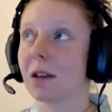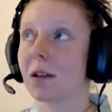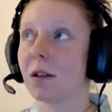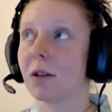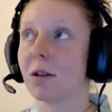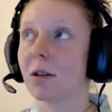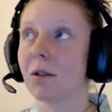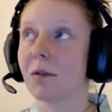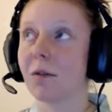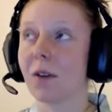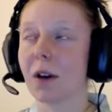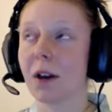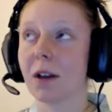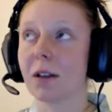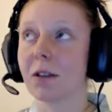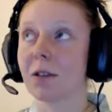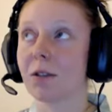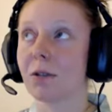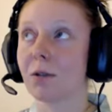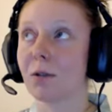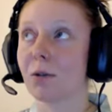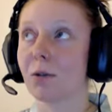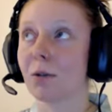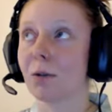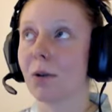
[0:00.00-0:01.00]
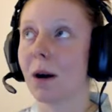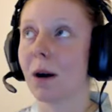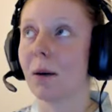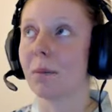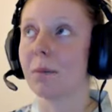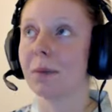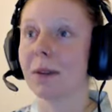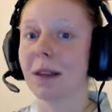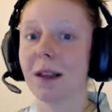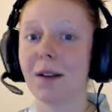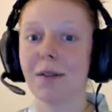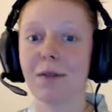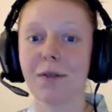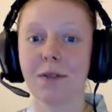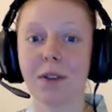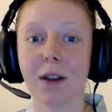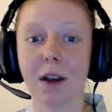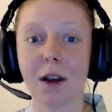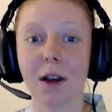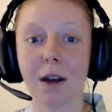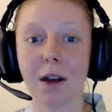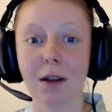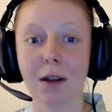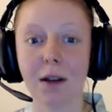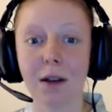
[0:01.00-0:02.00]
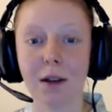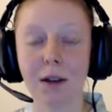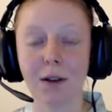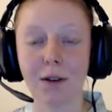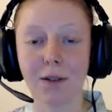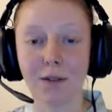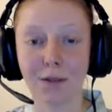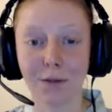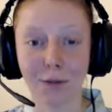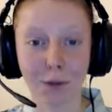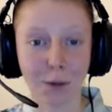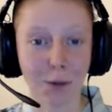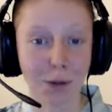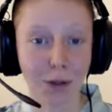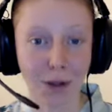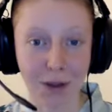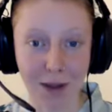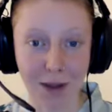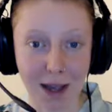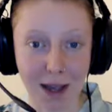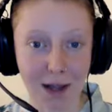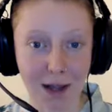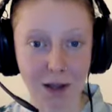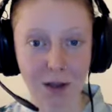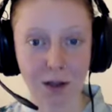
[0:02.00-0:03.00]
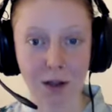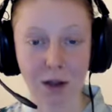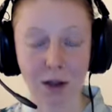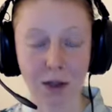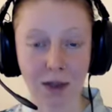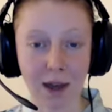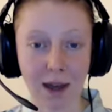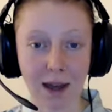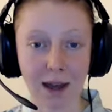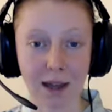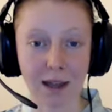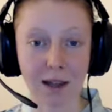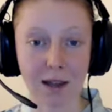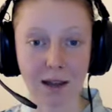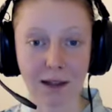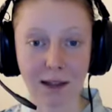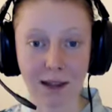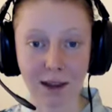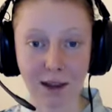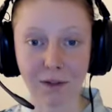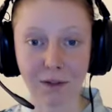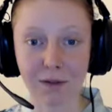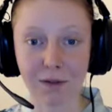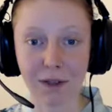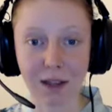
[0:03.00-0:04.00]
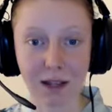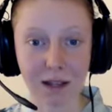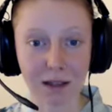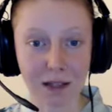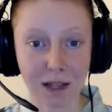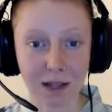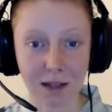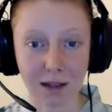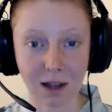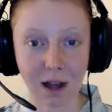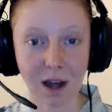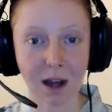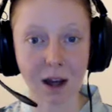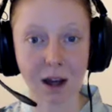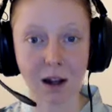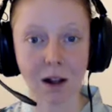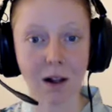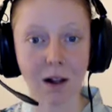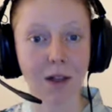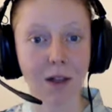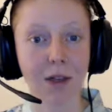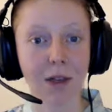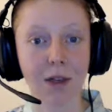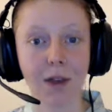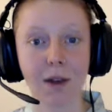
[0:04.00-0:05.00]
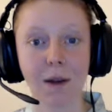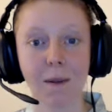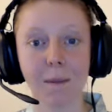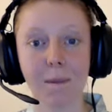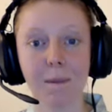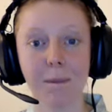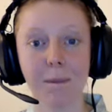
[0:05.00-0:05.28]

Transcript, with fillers: universal uplifter for the nature that is gifting this earth.